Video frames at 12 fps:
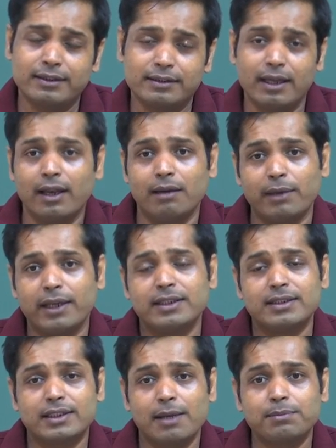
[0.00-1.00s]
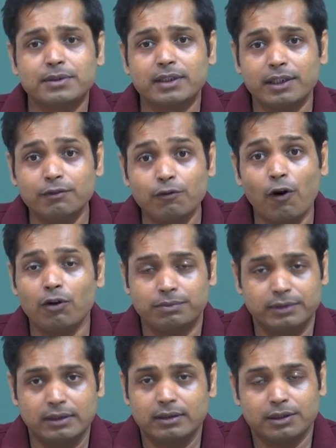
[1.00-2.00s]
There are many steps involved
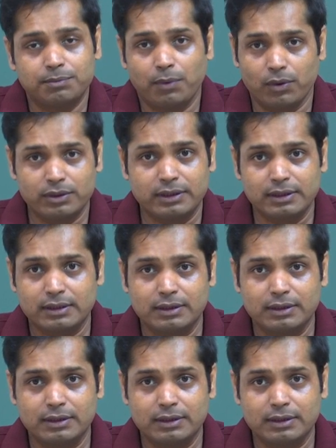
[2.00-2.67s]
in this process.